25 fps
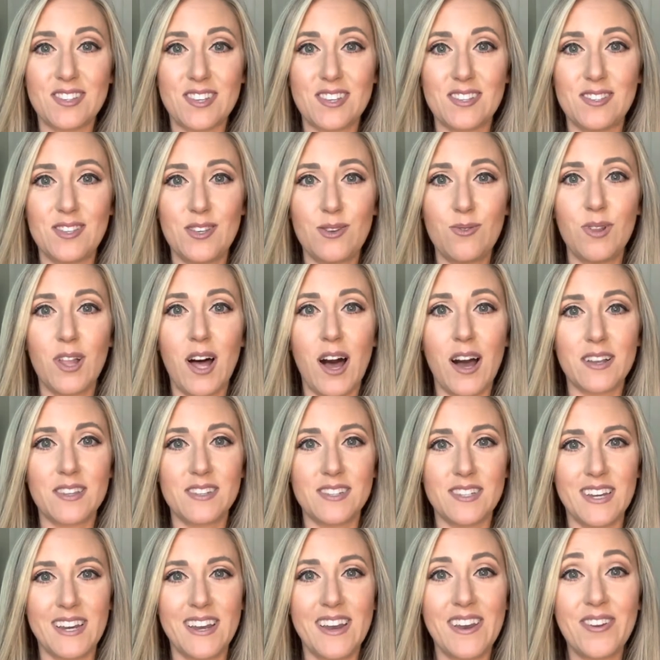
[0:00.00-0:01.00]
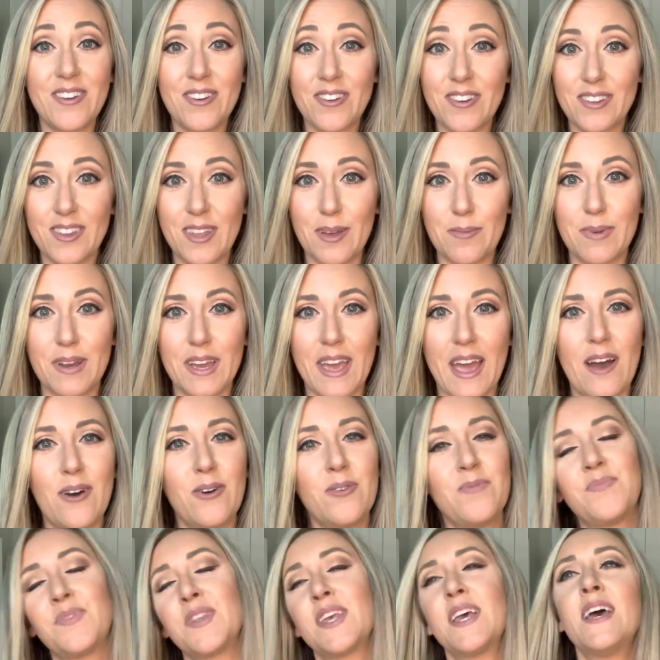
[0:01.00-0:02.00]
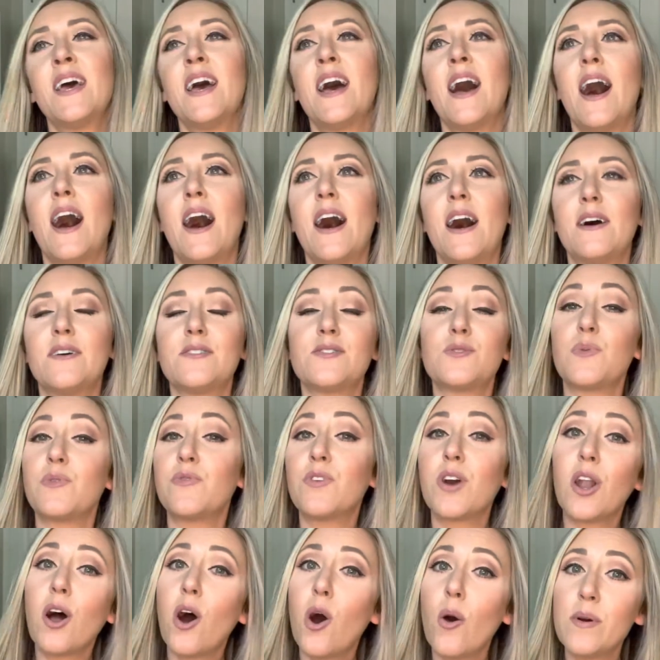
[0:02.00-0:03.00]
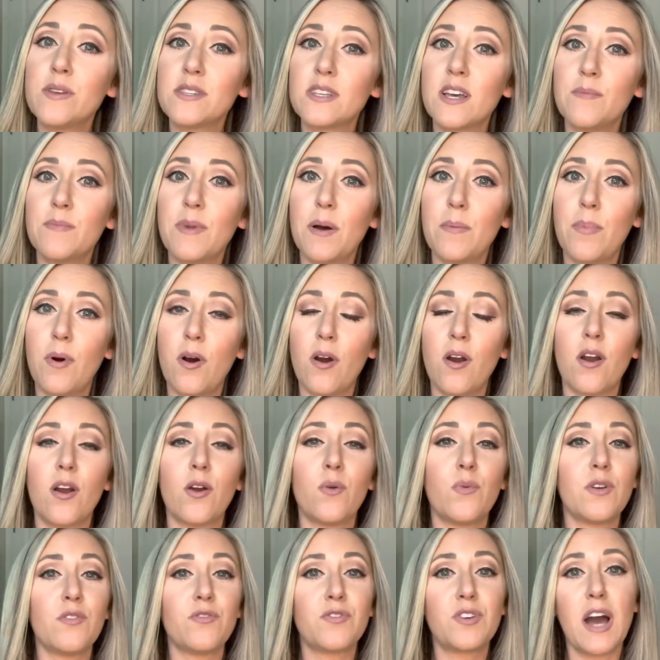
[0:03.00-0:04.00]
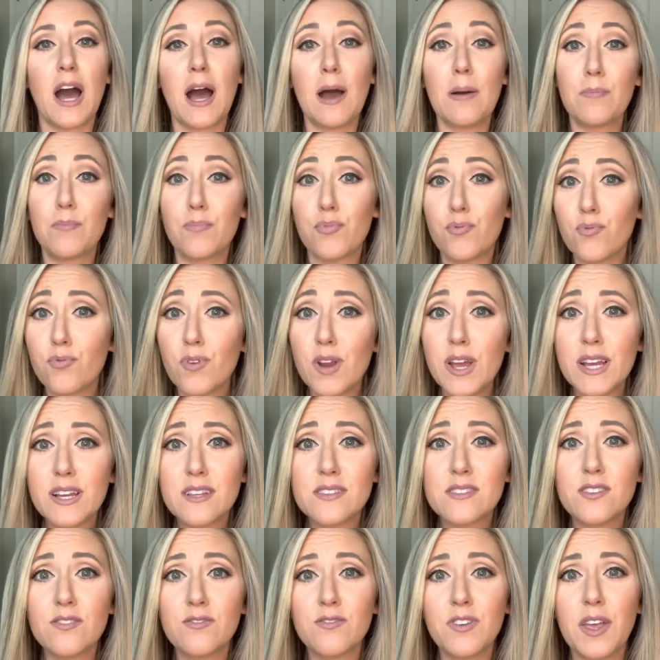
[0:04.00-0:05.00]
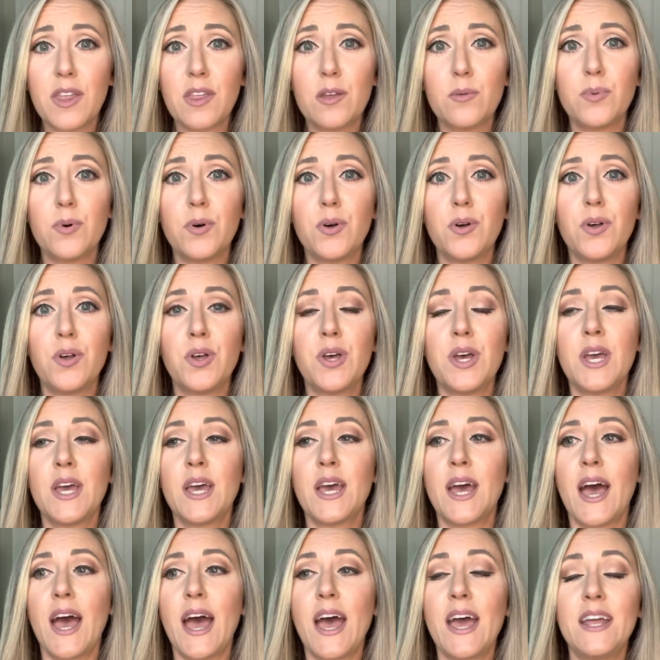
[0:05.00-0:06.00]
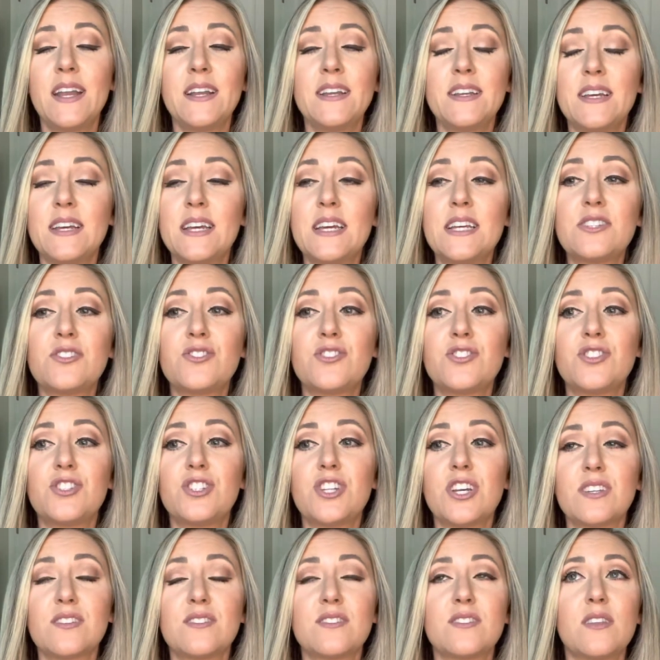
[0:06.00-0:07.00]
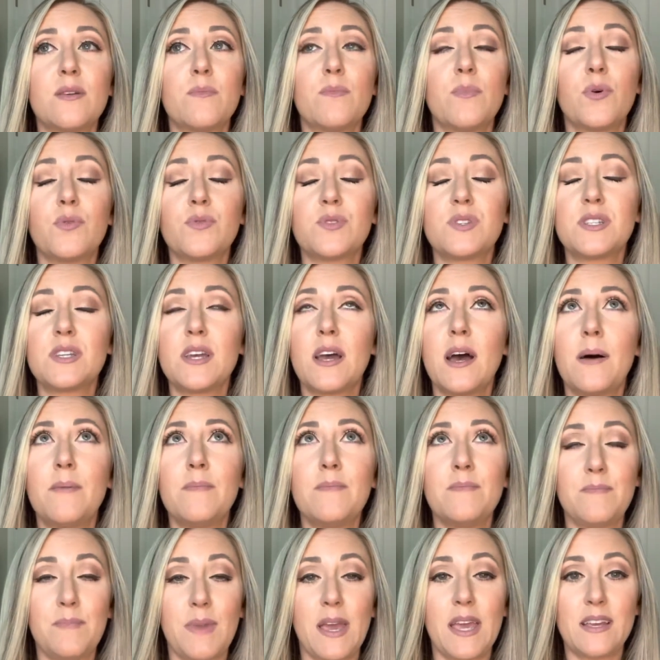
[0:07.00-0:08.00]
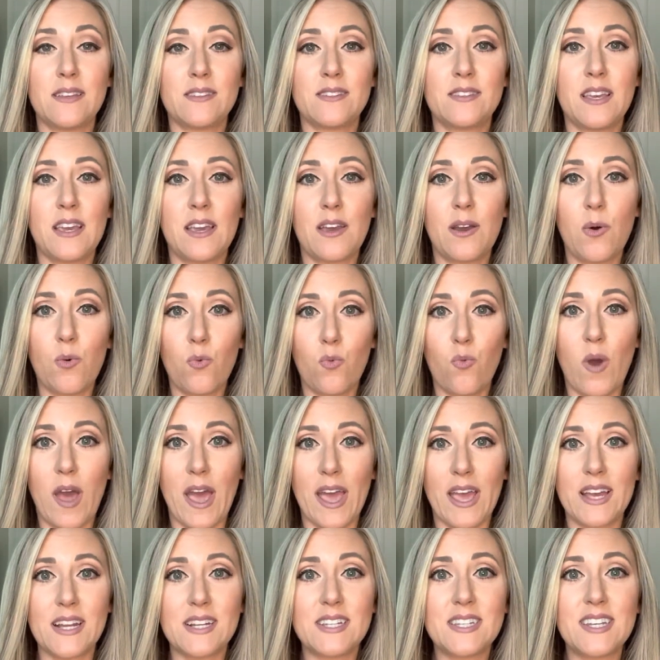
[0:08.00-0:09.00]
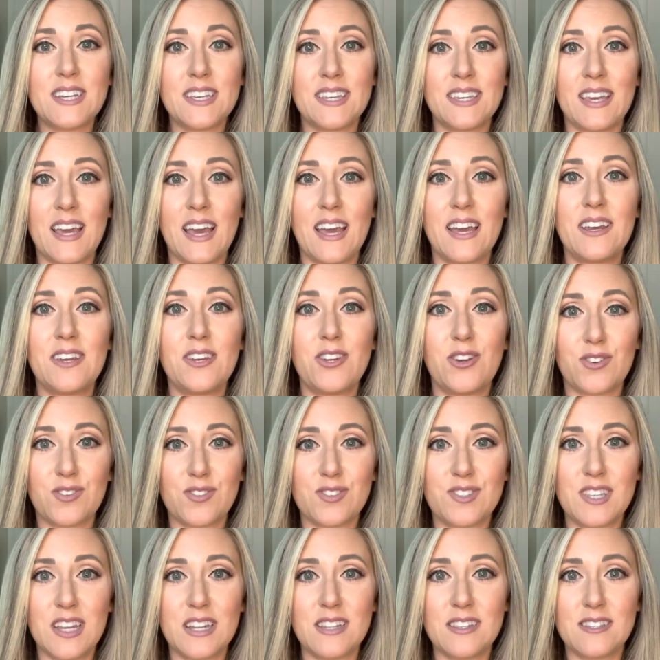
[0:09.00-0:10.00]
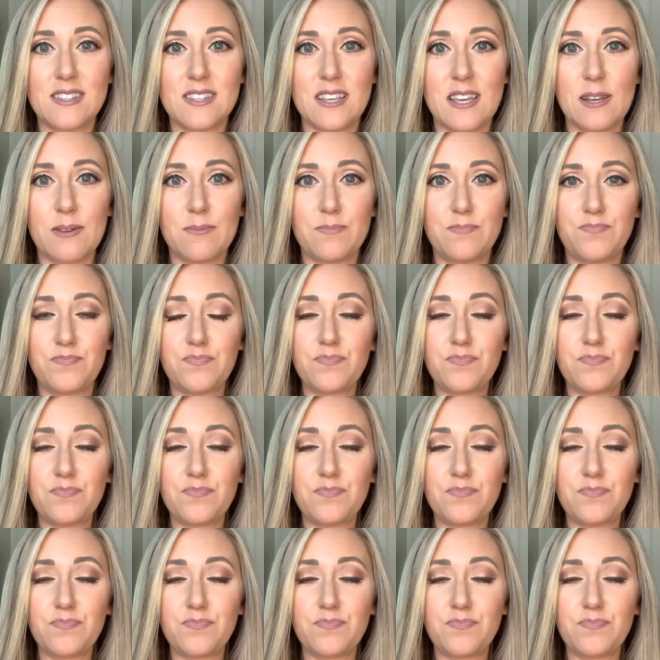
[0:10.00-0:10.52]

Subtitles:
because you locked it in your club account. So we've got Always Get My Bar, we've got bricks available, and it's just the most amazing way to get your Scentsy.